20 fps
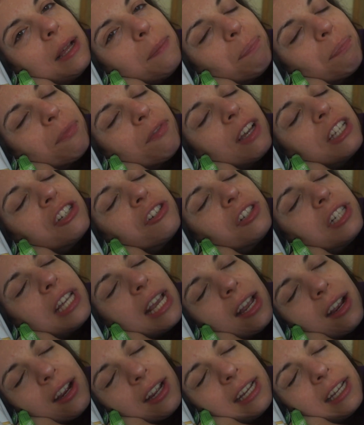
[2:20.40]

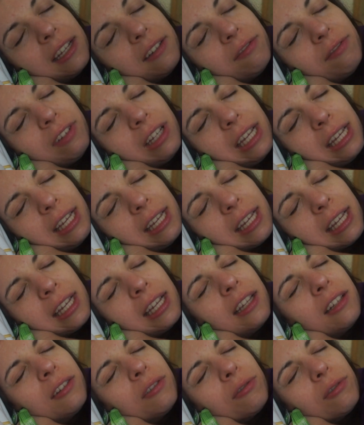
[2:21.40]
vegetarian,
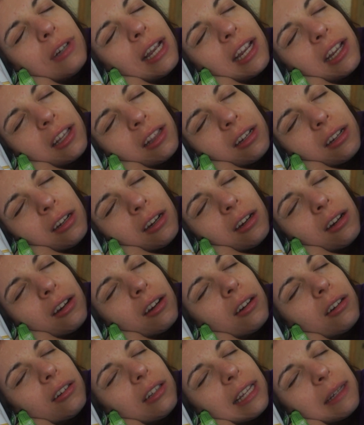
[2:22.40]
vegan,
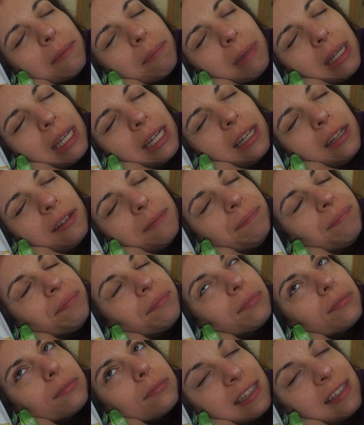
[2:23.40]
regular, like meat.
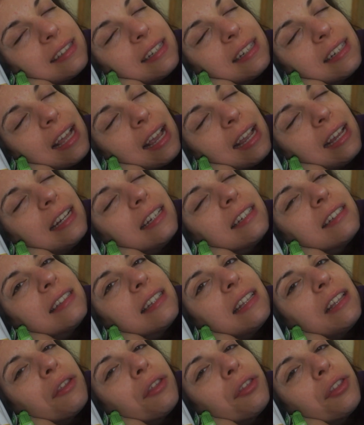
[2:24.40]
Tonight is
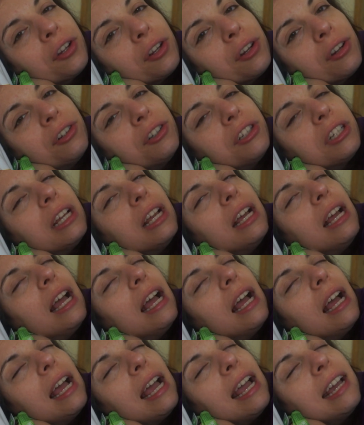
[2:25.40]
the third
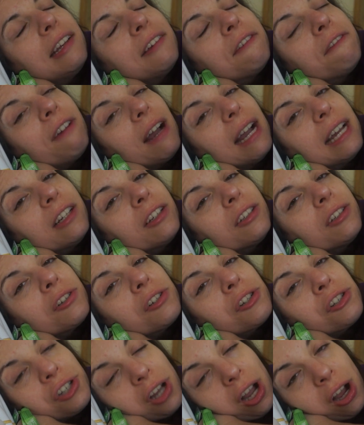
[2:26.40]
and final
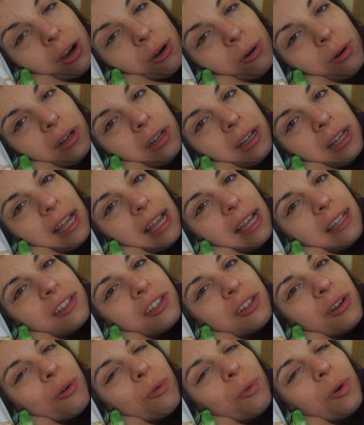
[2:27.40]
show.
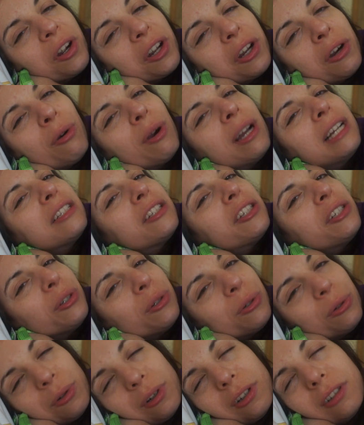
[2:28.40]
So we're going
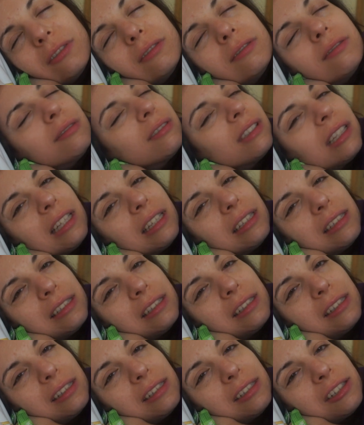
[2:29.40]
to
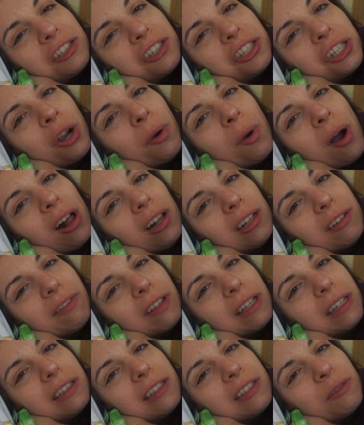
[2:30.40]
show all of
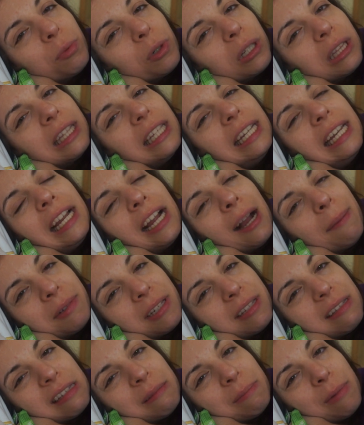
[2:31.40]
it. We're leading up to
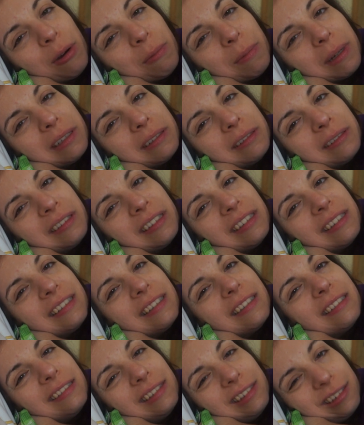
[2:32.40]
this moment.
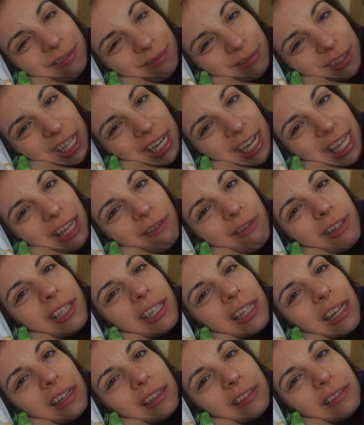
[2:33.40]
I'm gonna give it to
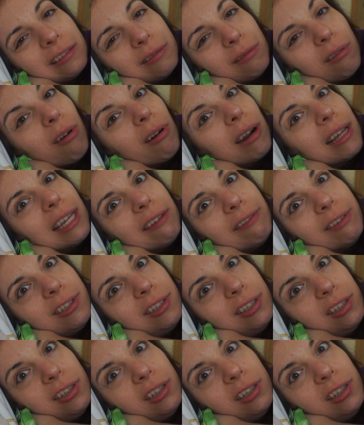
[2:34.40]
you. I wanna give it to you